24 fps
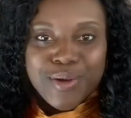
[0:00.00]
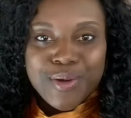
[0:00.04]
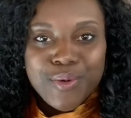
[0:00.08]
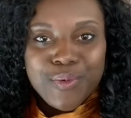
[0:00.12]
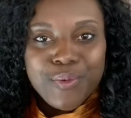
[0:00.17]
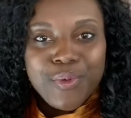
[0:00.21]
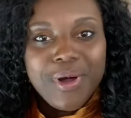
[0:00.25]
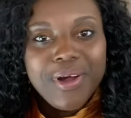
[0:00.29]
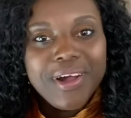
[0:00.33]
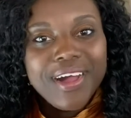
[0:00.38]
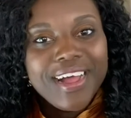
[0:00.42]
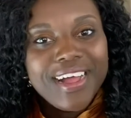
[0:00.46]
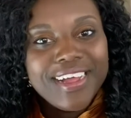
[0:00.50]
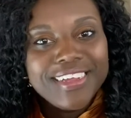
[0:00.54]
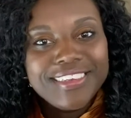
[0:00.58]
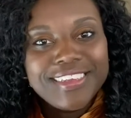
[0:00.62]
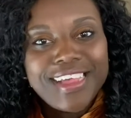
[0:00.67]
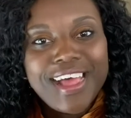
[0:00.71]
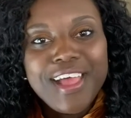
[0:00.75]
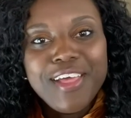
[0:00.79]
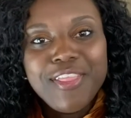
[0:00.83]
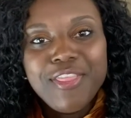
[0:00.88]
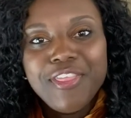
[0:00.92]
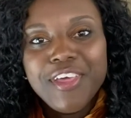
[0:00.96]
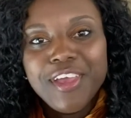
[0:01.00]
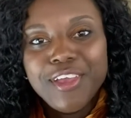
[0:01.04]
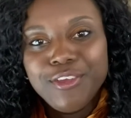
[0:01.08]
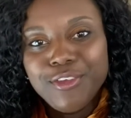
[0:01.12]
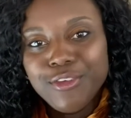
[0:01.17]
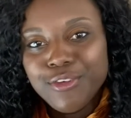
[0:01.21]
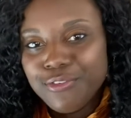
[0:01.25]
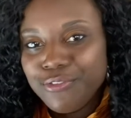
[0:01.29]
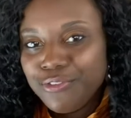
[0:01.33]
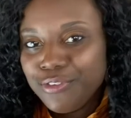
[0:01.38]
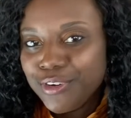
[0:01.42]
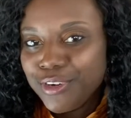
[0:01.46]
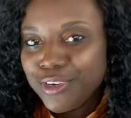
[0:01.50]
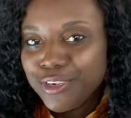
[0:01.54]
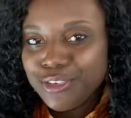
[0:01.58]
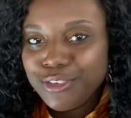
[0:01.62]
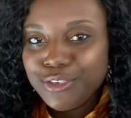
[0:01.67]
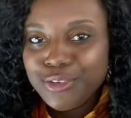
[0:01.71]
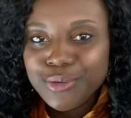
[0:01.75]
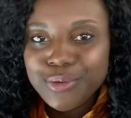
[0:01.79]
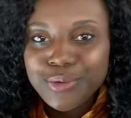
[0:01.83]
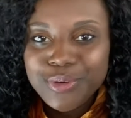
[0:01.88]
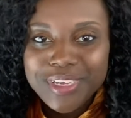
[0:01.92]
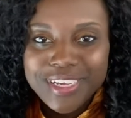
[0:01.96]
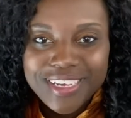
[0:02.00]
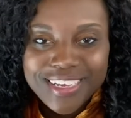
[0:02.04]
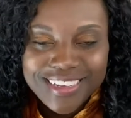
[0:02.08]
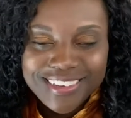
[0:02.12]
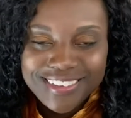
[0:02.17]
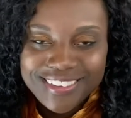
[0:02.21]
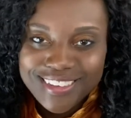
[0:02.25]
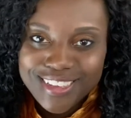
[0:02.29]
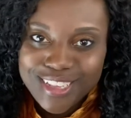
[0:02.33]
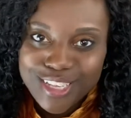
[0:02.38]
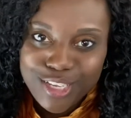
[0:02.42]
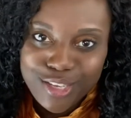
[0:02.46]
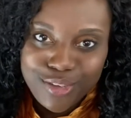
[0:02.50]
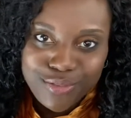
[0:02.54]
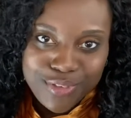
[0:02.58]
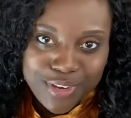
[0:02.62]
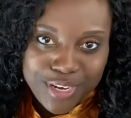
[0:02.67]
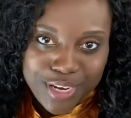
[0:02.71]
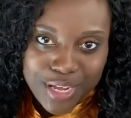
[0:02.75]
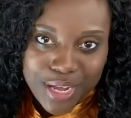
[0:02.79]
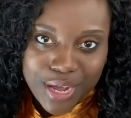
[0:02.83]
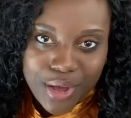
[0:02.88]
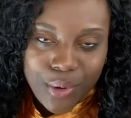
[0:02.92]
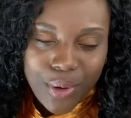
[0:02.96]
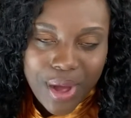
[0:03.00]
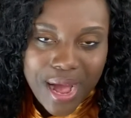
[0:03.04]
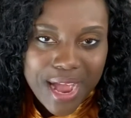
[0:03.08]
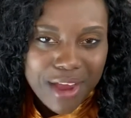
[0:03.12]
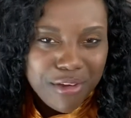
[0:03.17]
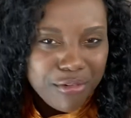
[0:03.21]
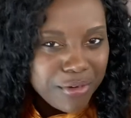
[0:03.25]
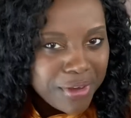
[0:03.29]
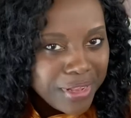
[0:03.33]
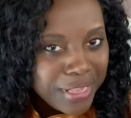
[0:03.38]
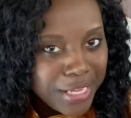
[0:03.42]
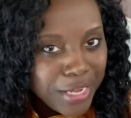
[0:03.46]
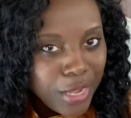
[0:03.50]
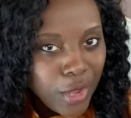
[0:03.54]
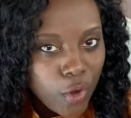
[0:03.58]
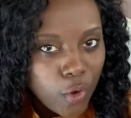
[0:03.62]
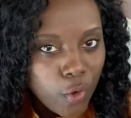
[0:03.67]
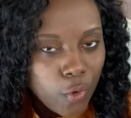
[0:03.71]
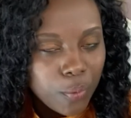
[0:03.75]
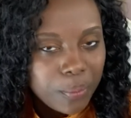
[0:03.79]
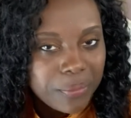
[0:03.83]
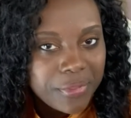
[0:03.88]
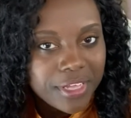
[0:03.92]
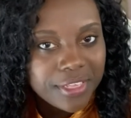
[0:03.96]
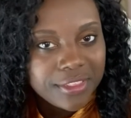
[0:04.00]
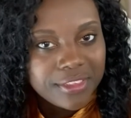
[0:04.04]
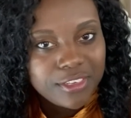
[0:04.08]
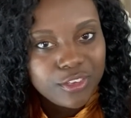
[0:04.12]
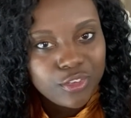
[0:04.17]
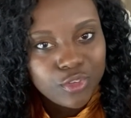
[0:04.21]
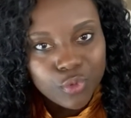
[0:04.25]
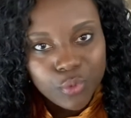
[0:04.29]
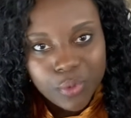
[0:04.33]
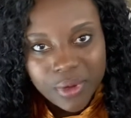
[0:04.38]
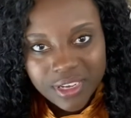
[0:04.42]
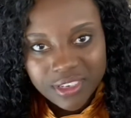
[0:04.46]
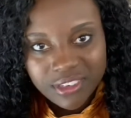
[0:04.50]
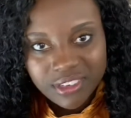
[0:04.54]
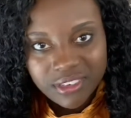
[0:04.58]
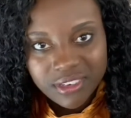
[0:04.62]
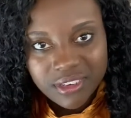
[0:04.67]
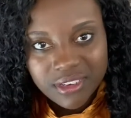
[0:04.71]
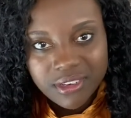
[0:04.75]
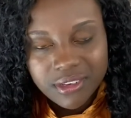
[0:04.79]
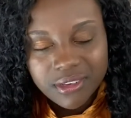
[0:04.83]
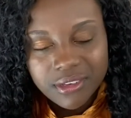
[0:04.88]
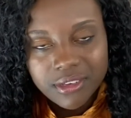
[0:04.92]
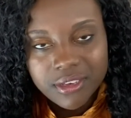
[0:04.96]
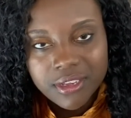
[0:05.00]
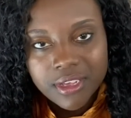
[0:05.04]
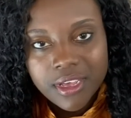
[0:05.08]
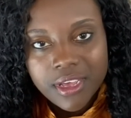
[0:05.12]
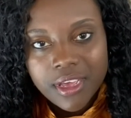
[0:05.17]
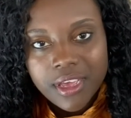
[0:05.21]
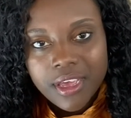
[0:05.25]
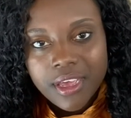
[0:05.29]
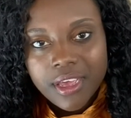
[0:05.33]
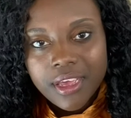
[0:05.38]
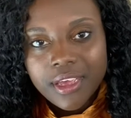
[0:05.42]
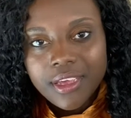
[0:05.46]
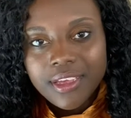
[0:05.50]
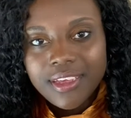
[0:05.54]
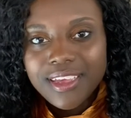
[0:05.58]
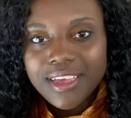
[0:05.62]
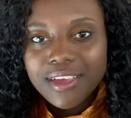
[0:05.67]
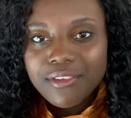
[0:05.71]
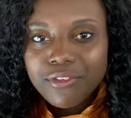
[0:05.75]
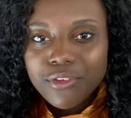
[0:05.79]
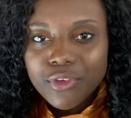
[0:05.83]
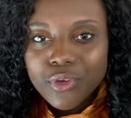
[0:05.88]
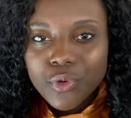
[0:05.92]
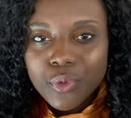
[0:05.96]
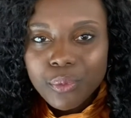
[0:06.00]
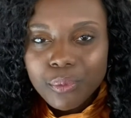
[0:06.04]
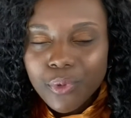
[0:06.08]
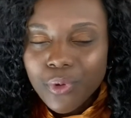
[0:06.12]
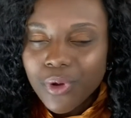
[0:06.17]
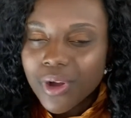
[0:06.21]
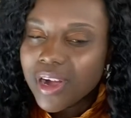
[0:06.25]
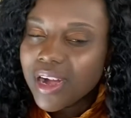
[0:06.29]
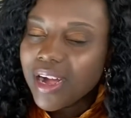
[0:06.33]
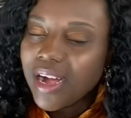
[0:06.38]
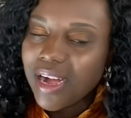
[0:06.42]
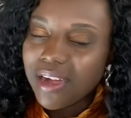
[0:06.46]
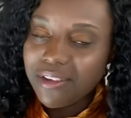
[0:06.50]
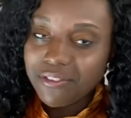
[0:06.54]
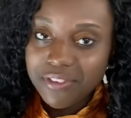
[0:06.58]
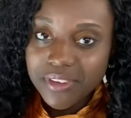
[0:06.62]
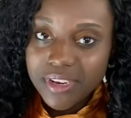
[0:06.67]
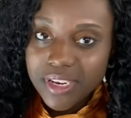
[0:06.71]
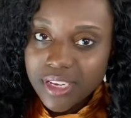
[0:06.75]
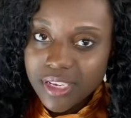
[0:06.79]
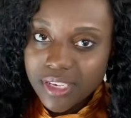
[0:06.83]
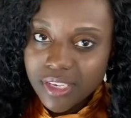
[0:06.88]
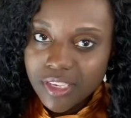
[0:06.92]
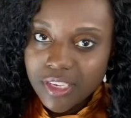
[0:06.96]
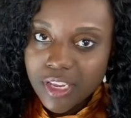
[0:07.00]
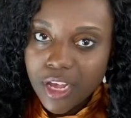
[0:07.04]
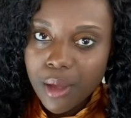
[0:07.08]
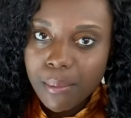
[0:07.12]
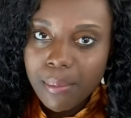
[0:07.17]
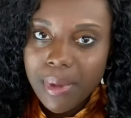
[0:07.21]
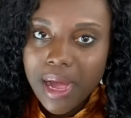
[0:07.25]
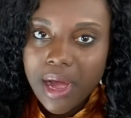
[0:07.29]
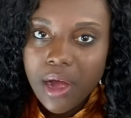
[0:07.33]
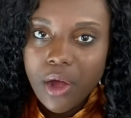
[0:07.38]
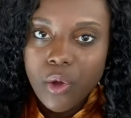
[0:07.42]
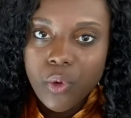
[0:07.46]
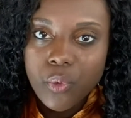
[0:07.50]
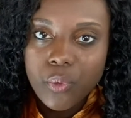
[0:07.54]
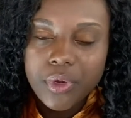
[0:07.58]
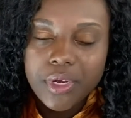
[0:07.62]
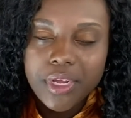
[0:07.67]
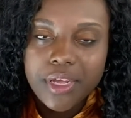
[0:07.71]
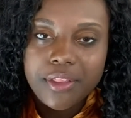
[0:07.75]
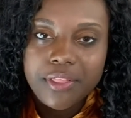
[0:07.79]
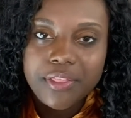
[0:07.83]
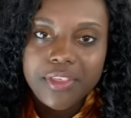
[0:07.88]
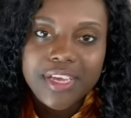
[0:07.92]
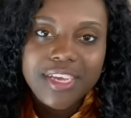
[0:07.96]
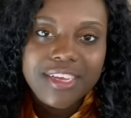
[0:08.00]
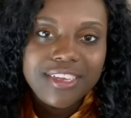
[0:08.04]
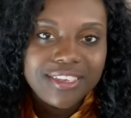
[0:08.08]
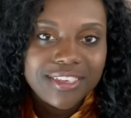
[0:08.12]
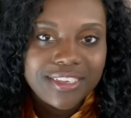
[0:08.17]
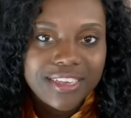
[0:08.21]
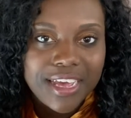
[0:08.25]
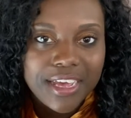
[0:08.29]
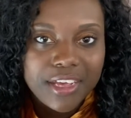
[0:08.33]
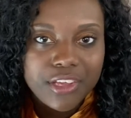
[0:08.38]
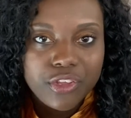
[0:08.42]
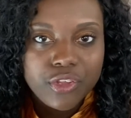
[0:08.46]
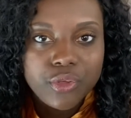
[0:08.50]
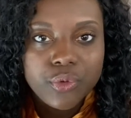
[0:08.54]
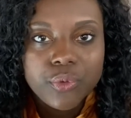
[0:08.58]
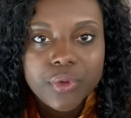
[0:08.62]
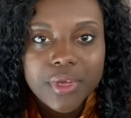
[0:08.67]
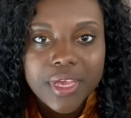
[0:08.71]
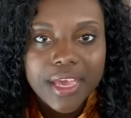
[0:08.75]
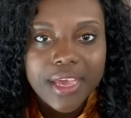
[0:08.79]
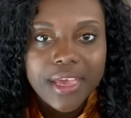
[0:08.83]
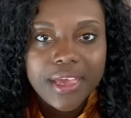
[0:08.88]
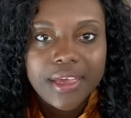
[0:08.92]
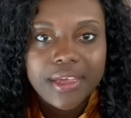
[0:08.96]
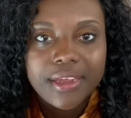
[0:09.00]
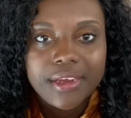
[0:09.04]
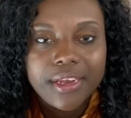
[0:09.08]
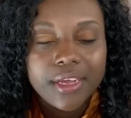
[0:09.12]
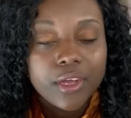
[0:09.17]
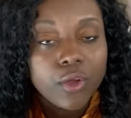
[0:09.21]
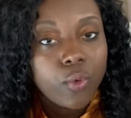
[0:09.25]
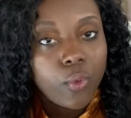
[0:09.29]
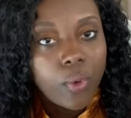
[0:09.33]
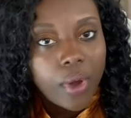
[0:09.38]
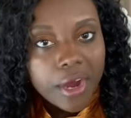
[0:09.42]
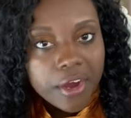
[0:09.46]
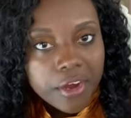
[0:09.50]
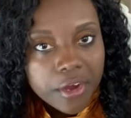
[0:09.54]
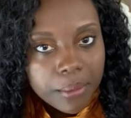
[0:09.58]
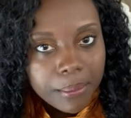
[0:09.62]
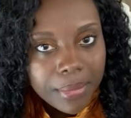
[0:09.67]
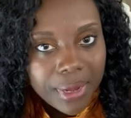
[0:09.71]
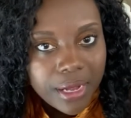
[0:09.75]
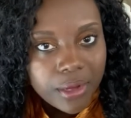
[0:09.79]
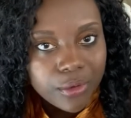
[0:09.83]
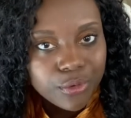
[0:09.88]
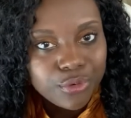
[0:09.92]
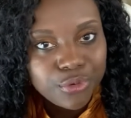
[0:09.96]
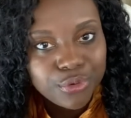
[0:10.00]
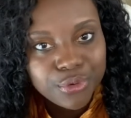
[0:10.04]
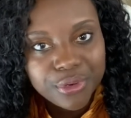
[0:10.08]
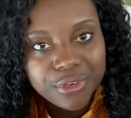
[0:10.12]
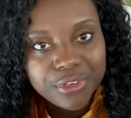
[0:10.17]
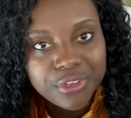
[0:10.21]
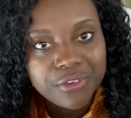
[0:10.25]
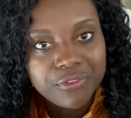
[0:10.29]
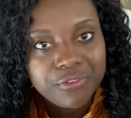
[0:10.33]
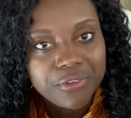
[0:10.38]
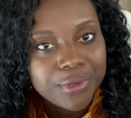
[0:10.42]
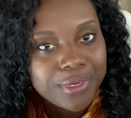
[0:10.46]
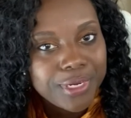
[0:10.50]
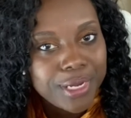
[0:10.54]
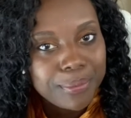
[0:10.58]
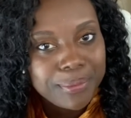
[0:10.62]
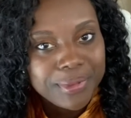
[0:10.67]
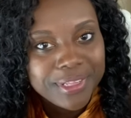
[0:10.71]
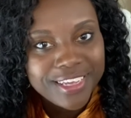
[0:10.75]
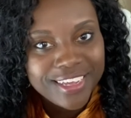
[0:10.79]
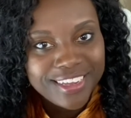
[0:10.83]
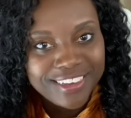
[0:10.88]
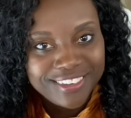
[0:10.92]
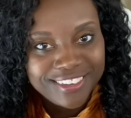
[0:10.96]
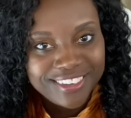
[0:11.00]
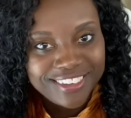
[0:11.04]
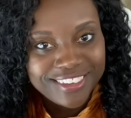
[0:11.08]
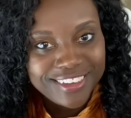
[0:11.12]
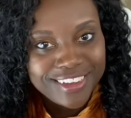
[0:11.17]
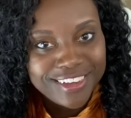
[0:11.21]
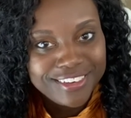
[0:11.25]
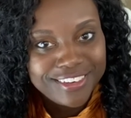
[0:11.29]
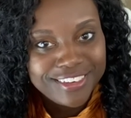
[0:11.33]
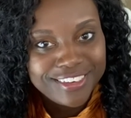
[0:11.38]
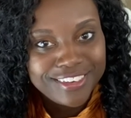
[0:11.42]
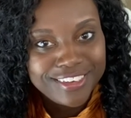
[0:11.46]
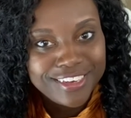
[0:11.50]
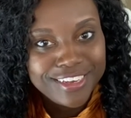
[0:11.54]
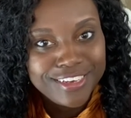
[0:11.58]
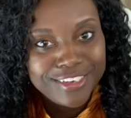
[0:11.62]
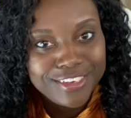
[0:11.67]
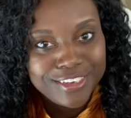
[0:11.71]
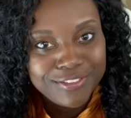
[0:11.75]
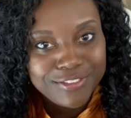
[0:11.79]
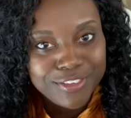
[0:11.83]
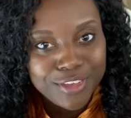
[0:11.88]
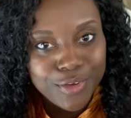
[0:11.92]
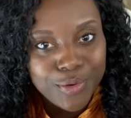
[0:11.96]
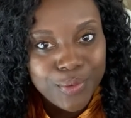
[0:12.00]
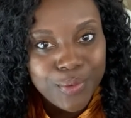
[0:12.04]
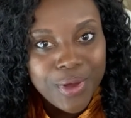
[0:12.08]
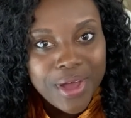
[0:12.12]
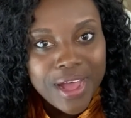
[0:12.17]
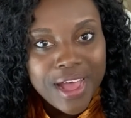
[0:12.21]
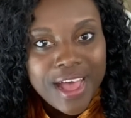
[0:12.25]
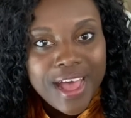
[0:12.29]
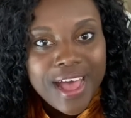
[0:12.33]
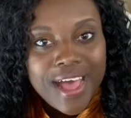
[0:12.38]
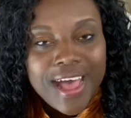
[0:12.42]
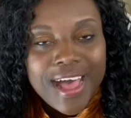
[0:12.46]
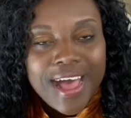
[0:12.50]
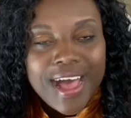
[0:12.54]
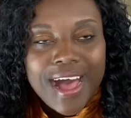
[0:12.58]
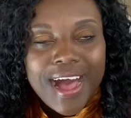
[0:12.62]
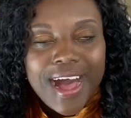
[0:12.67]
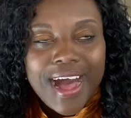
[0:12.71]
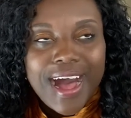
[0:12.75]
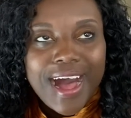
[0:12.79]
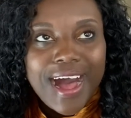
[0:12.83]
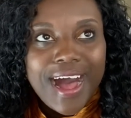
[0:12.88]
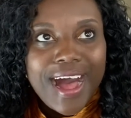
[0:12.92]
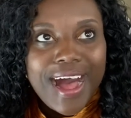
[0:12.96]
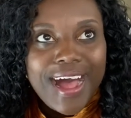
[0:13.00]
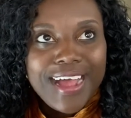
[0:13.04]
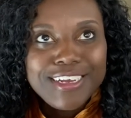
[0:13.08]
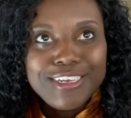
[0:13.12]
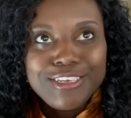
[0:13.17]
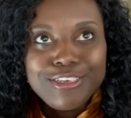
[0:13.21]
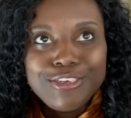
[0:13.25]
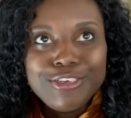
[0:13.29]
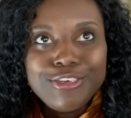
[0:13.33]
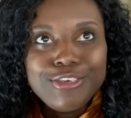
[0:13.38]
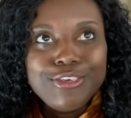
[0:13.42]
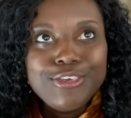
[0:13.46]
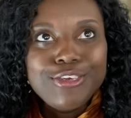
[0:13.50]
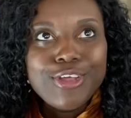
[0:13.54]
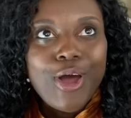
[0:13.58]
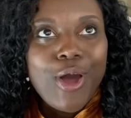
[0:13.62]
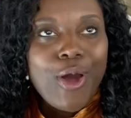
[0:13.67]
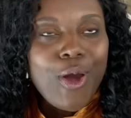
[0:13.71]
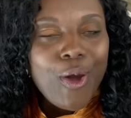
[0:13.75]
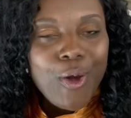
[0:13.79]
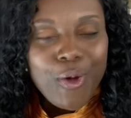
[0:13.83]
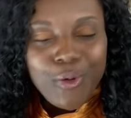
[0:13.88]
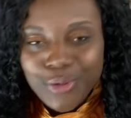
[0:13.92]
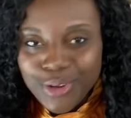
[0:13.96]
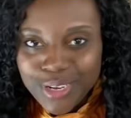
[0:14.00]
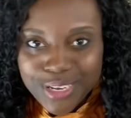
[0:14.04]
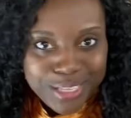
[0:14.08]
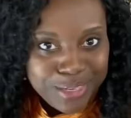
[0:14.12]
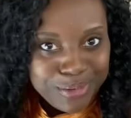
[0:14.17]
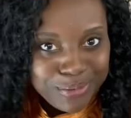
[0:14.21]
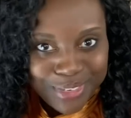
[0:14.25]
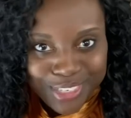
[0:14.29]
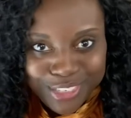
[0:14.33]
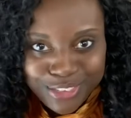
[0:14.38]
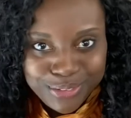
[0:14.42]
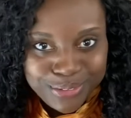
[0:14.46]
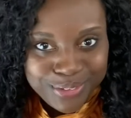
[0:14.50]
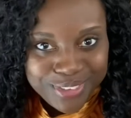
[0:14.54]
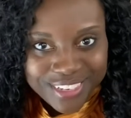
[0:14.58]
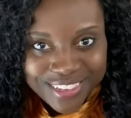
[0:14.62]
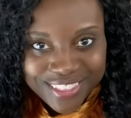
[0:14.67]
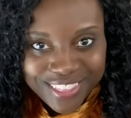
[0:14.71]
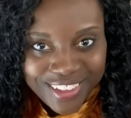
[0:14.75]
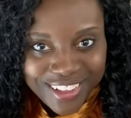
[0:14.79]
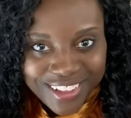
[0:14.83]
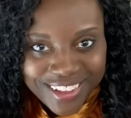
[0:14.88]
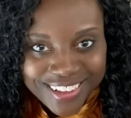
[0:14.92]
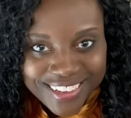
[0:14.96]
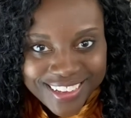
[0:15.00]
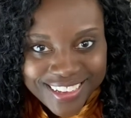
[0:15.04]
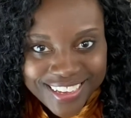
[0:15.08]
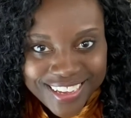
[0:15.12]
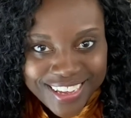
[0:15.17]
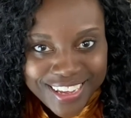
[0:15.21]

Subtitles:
Well, guys, I thank you for tuning into this video. I really hope that these questions give you more confidence about things that you can inquire about during your field application scientist interview. I totally wish you good luck.